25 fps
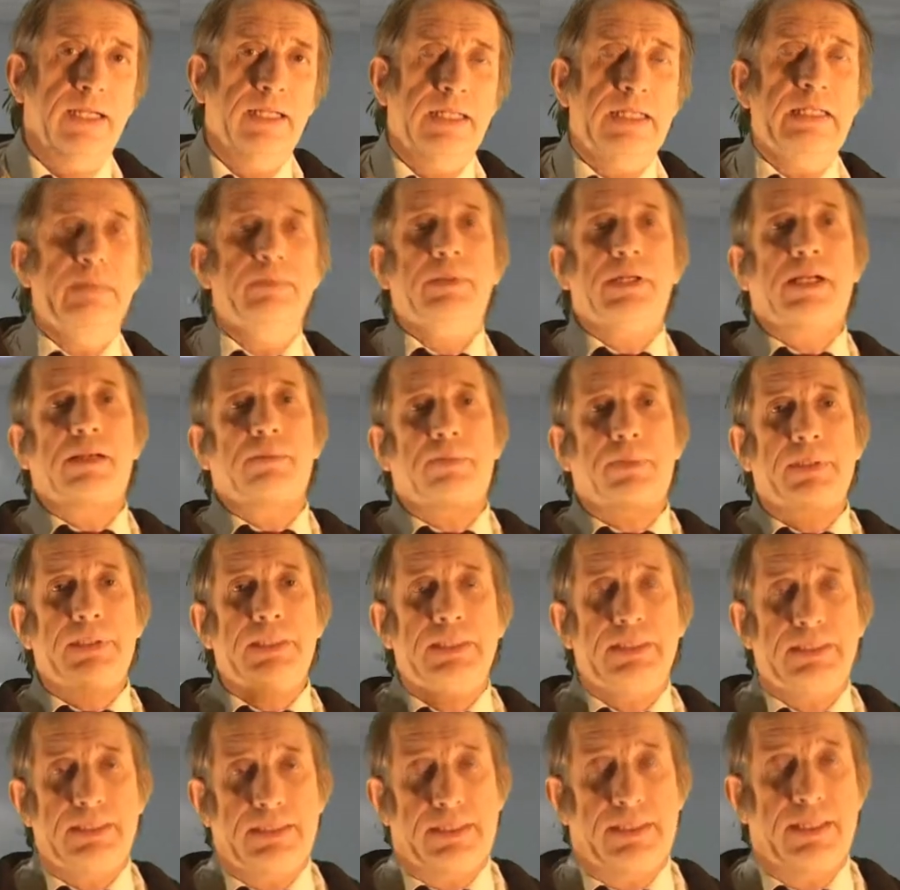liberal
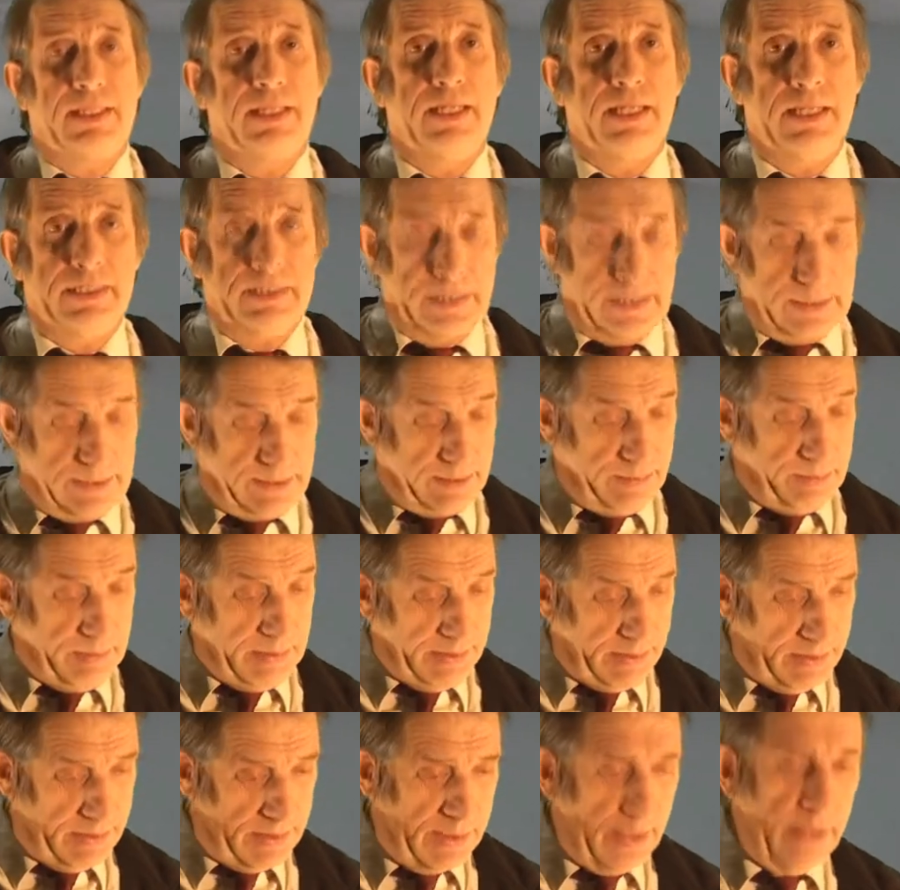priests, as has
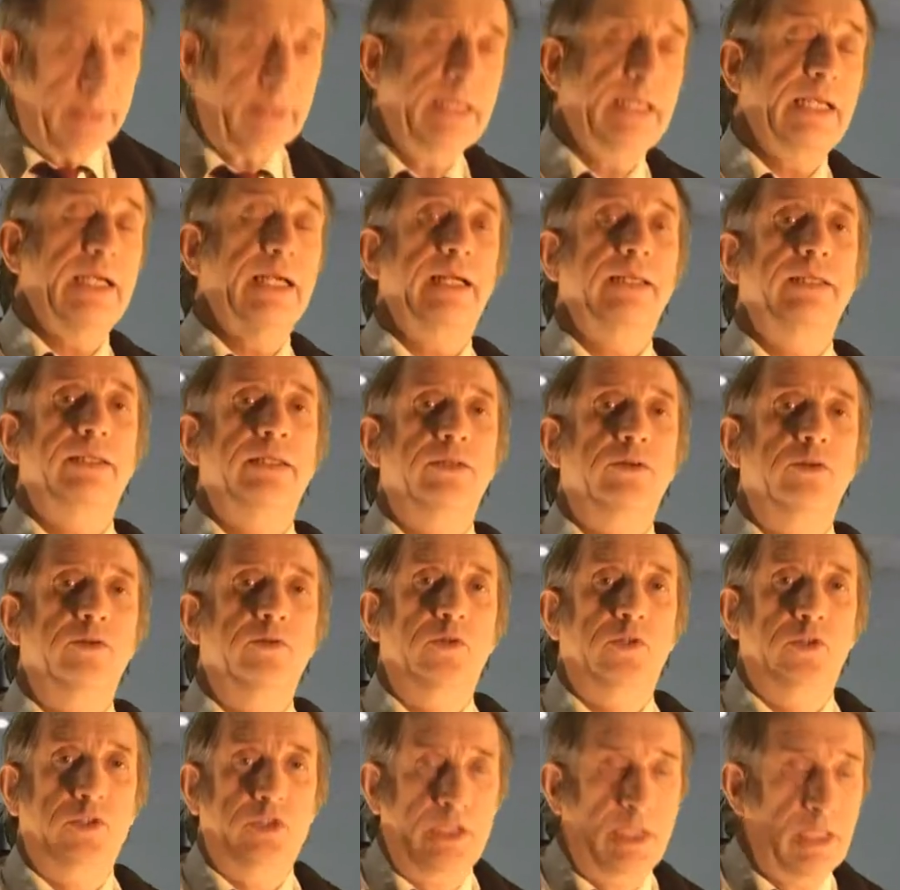been done here at the
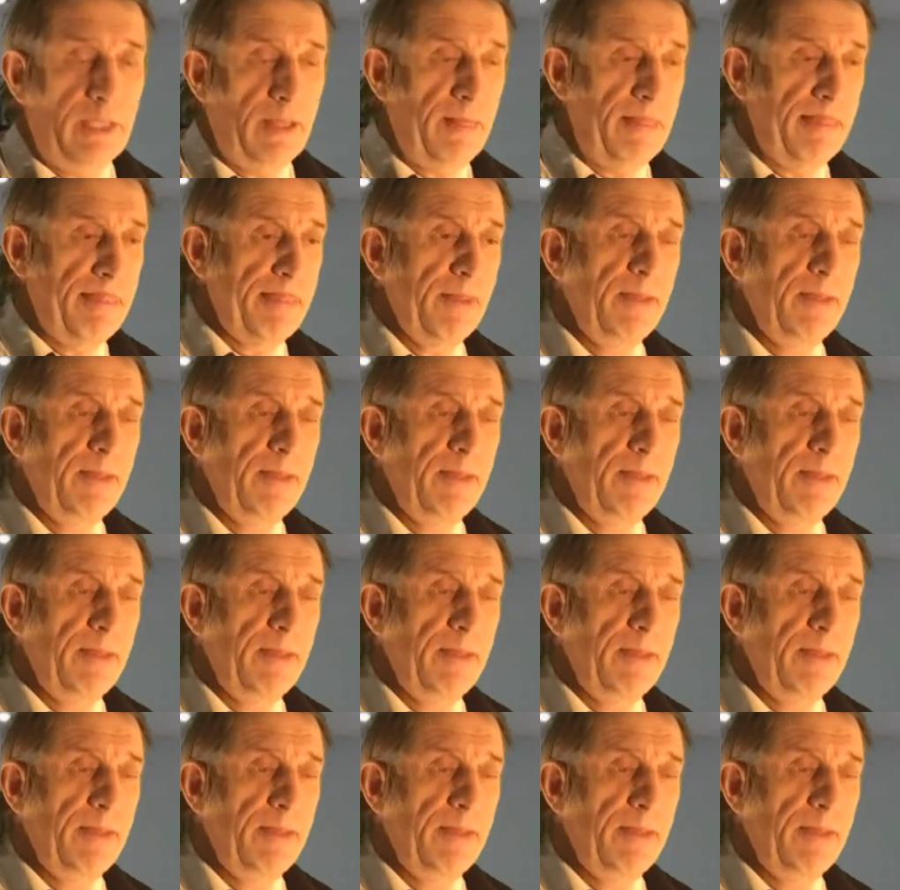university,